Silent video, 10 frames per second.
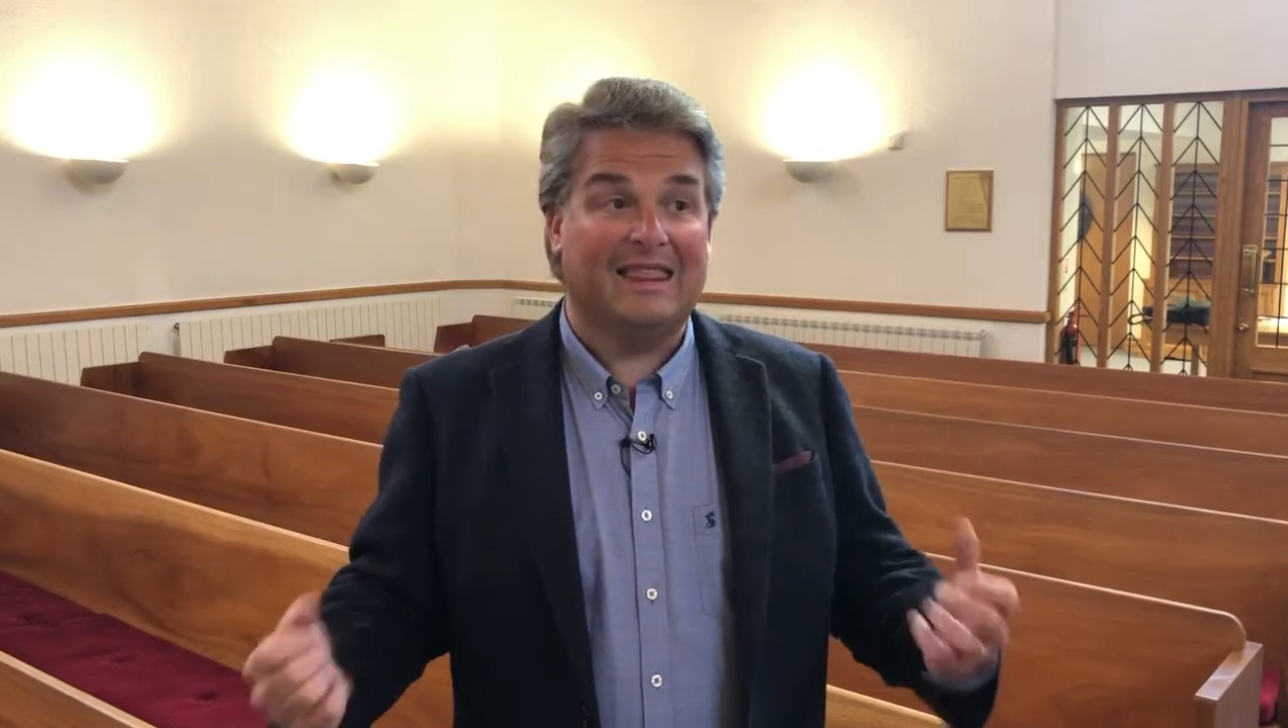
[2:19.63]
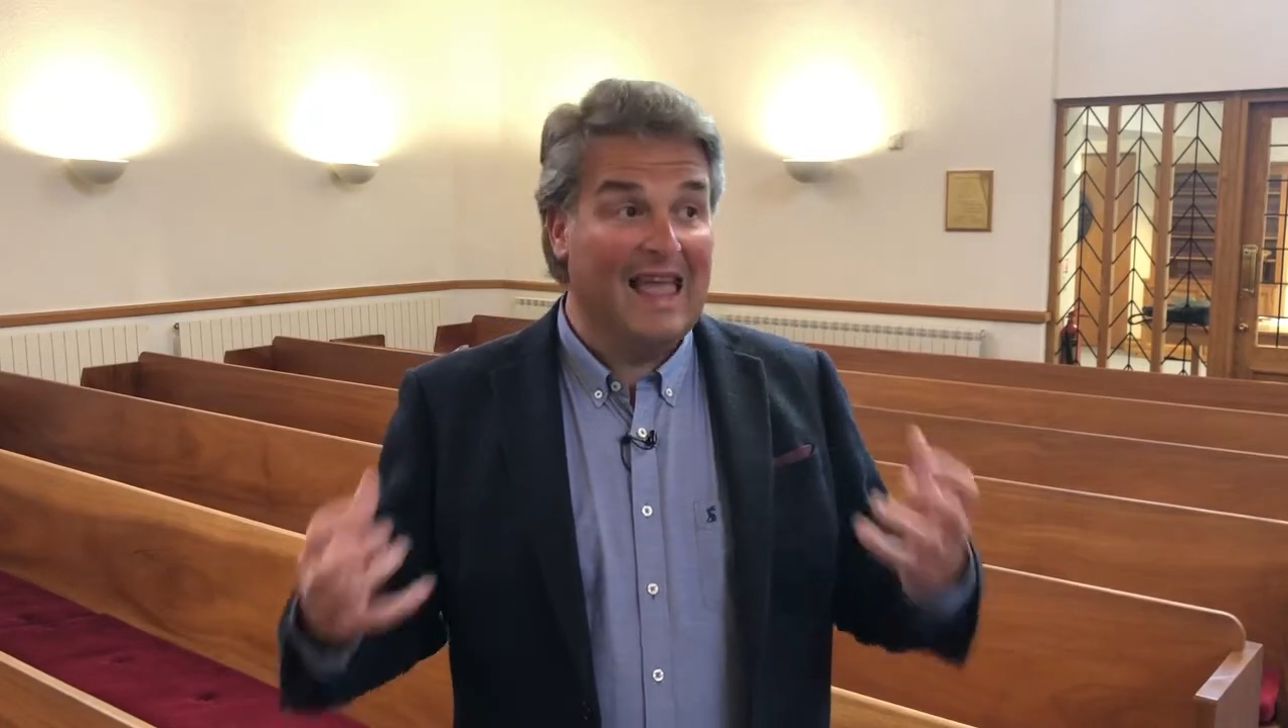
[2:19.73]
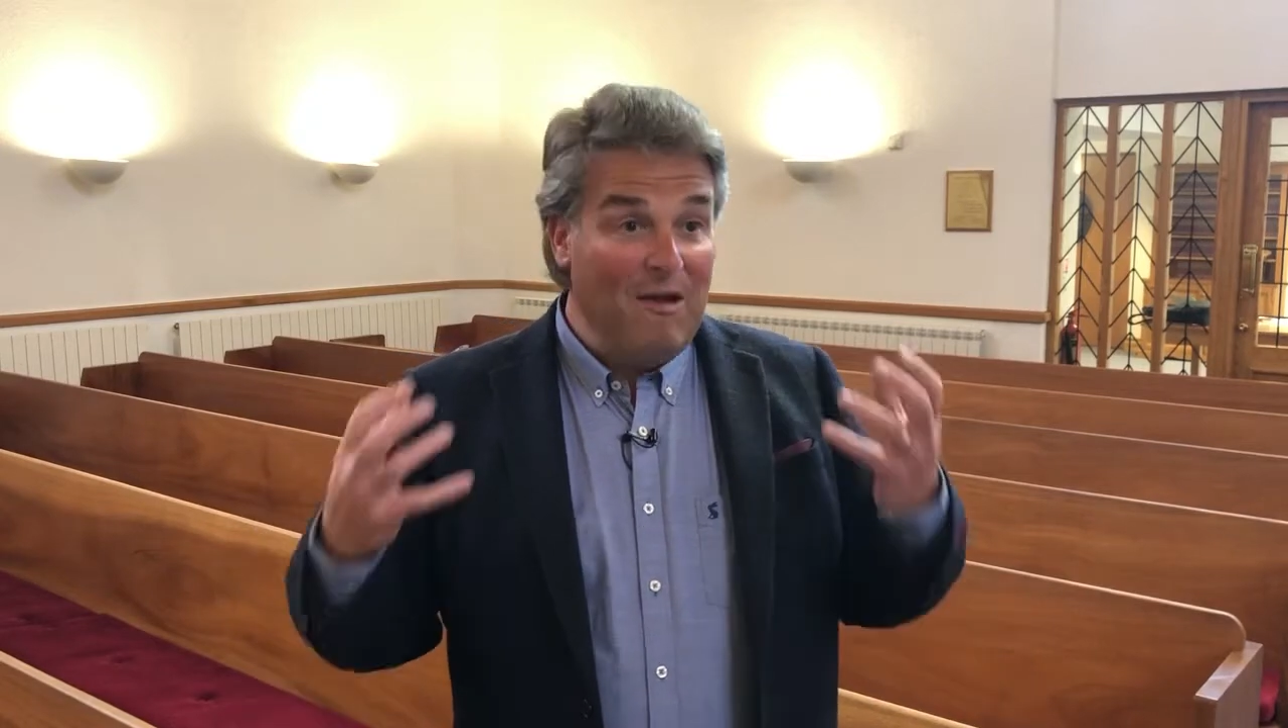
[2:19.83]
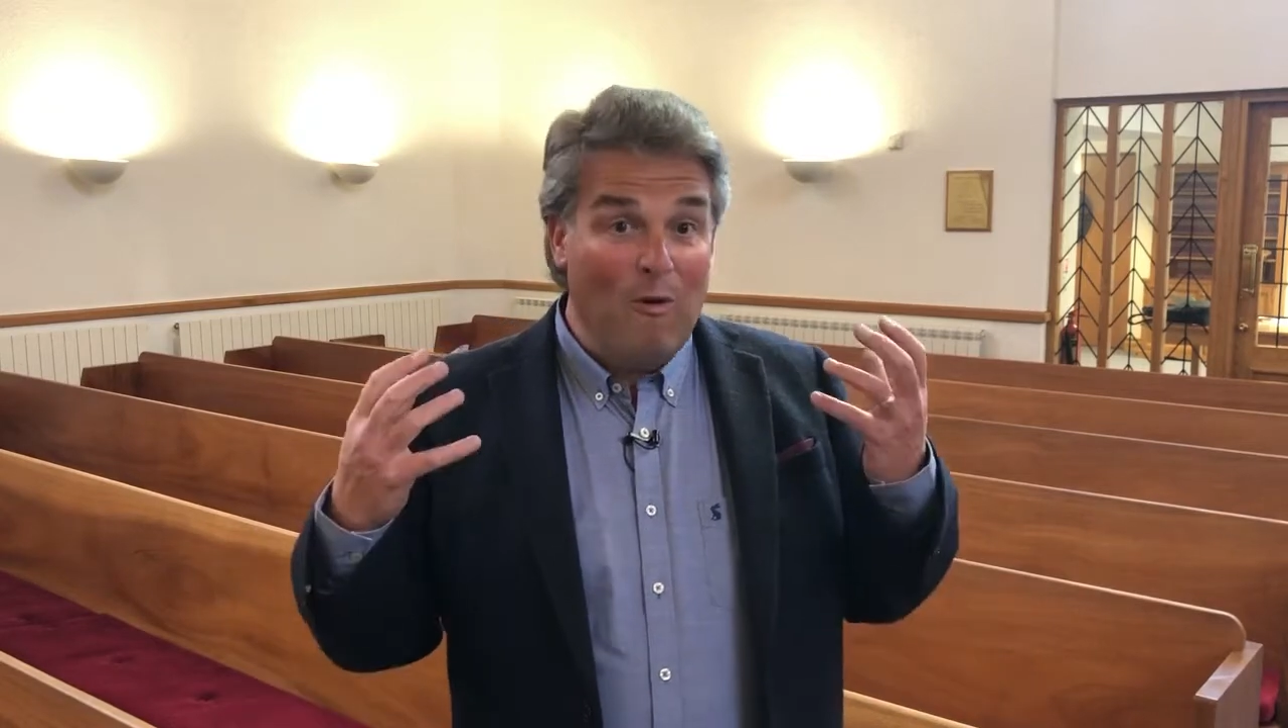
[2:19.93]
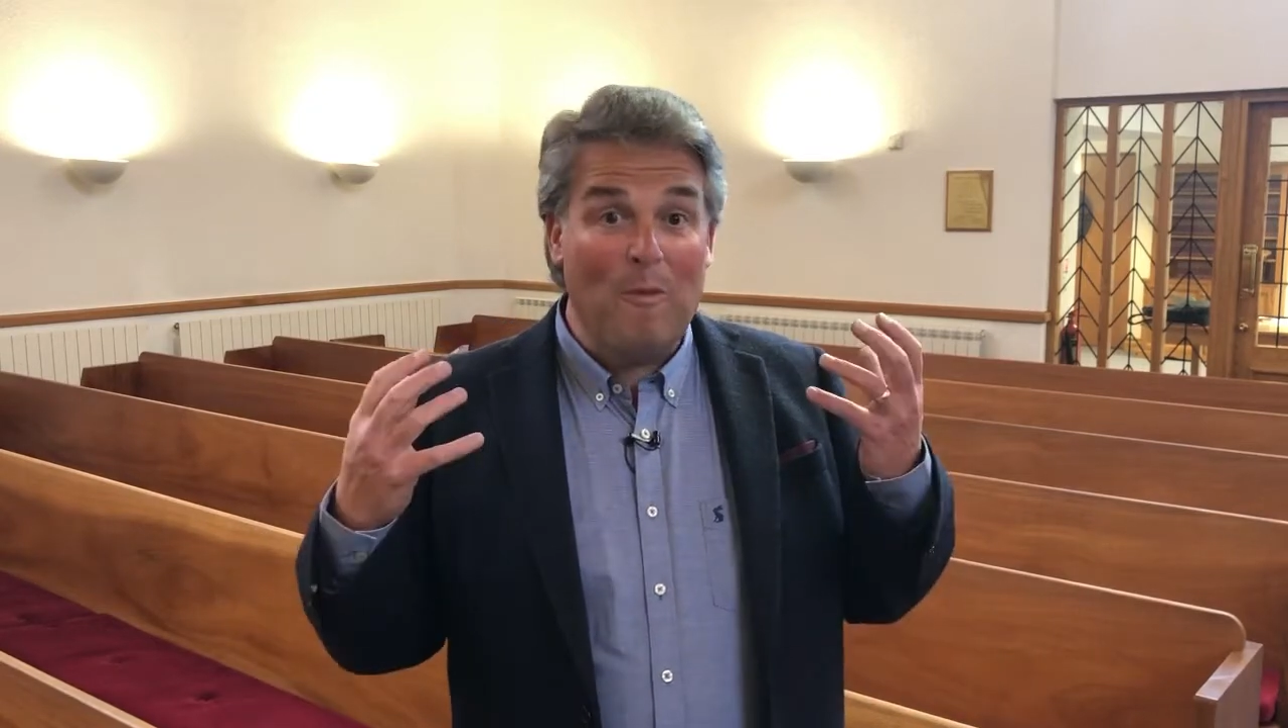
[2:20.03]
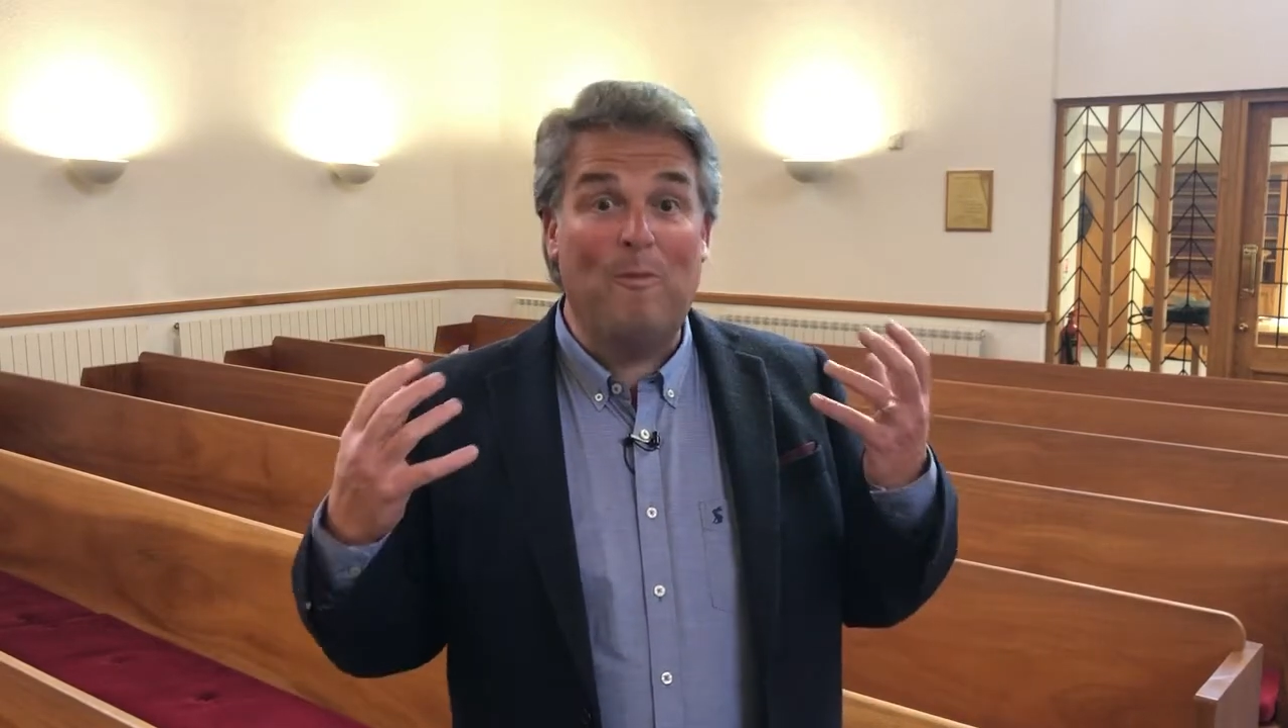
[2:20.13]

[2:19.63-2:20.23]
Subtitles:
They were